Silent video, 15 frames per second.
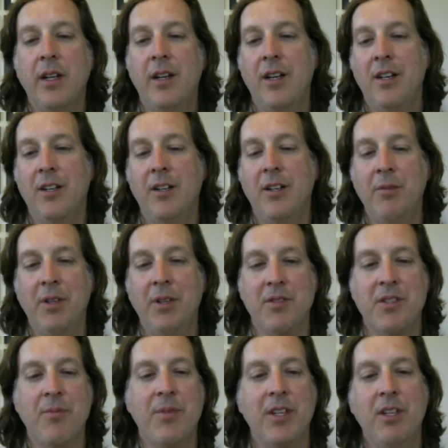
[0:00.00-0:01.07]

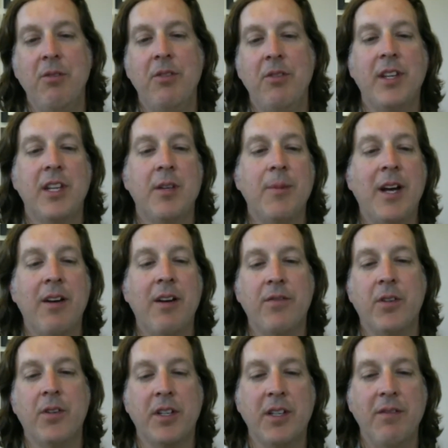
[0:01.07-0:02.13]
something you would think about
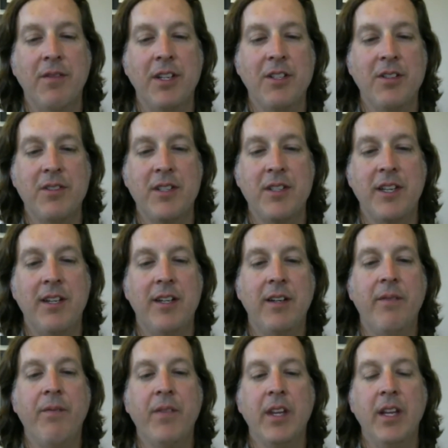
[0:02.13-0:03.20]
for a convention
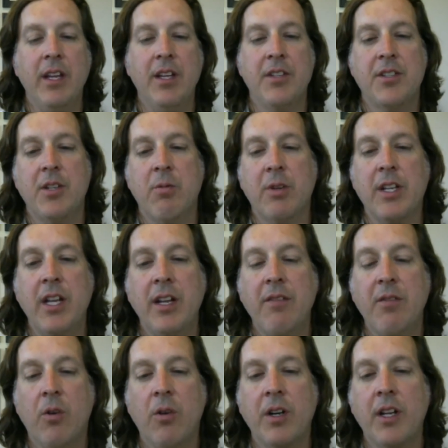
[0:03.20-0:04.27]
center. So we're
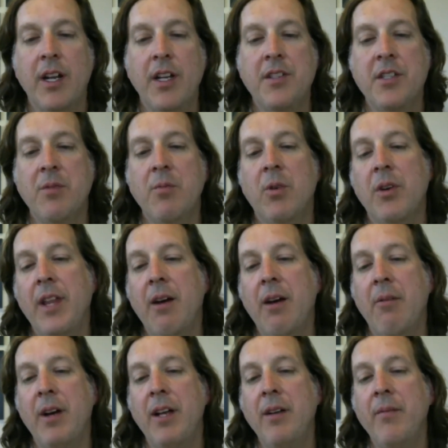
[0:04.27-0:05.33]
kind of organizing more that
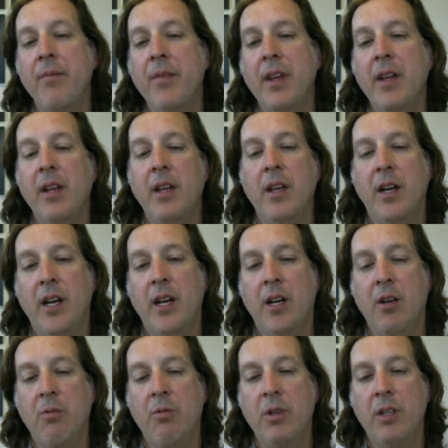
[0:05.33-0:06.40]
way.
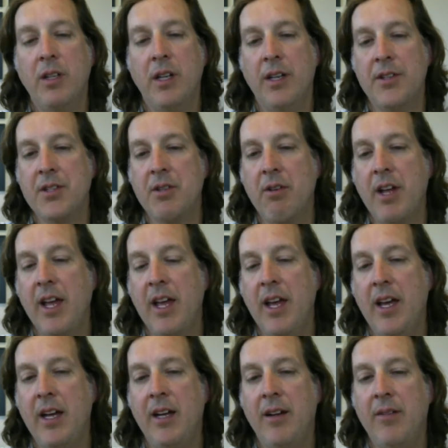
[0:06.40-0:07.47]
We'll also
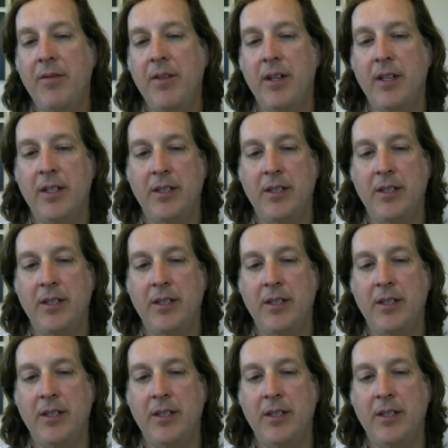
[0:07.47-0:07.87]
have